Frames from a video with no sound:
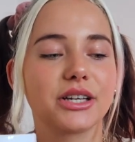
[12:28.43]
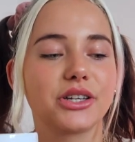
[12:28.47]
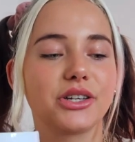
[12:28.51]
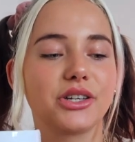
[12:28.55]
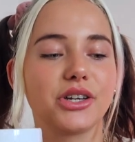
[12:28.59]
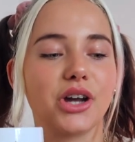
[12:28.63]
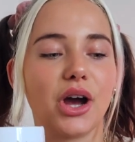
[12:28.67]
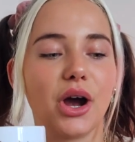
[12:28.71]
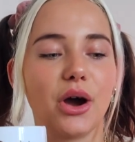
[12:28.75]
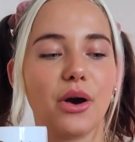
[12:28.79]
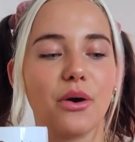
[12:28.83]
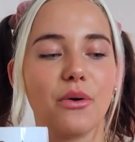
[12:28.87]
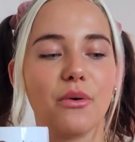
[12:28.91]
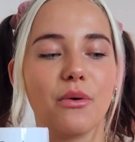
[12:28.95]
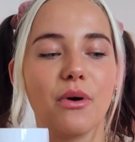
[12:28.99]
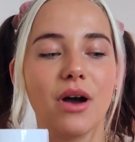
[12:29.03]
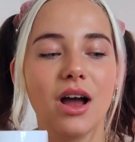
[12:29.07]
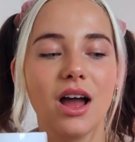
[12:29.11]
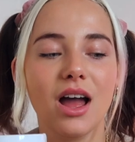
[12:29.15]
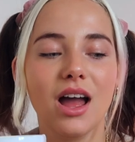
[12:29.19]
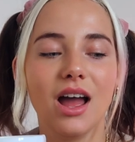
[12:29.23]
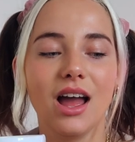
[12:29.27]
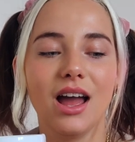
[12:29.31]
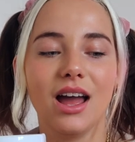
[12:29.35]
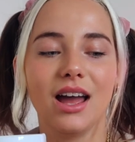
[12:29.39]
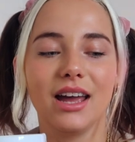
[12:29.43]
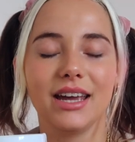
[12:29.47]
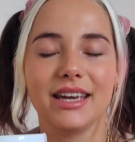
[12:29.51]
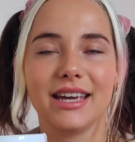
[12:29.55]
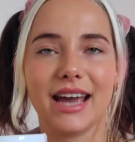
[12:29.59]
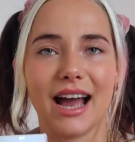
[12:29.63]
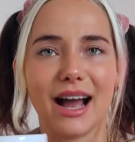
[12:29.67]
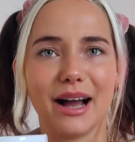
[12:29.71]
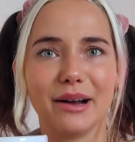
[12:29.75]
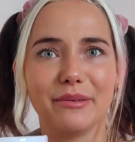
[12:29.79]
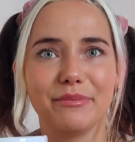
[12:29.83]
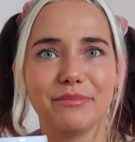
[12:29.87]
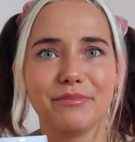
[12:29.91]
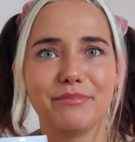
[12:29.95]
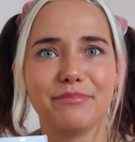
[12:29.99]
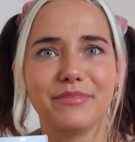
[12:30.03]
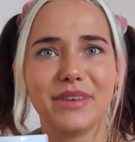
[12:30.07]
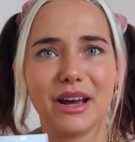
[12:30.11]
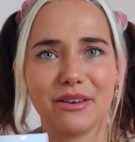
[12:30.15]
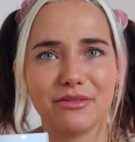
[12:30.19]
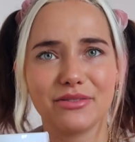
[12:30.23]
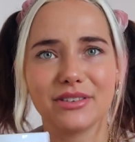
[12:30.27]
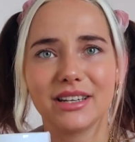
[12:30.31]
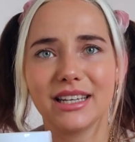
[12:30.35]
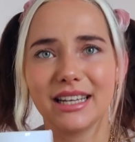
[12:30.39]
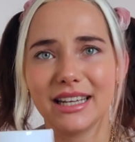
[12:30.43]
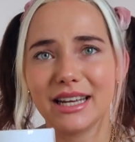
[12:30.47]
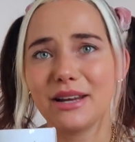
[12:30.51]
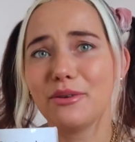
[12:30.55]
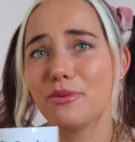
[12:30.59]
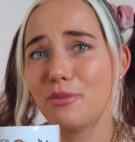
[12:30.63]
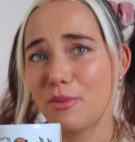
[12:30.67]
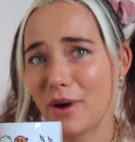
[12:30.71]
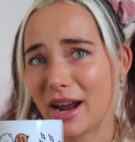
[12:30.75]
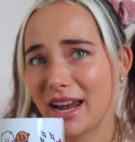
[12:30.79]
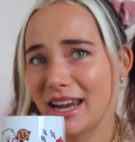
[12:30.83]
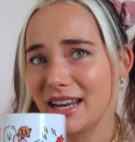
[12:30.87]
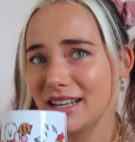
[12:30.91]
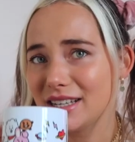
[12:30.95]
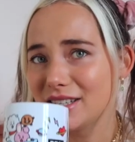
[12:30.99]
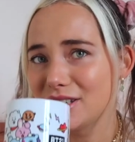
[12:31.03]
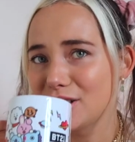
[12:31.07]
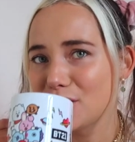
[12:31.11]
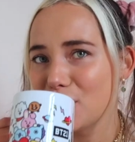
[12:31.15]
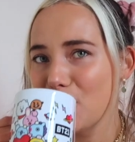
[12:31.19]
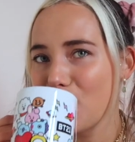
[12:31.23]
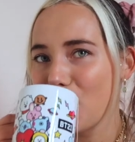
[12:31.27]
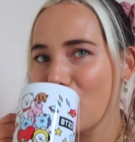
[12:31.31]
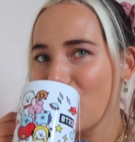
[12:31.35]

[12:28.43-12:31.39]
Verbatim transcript: So yeah, definitely wait.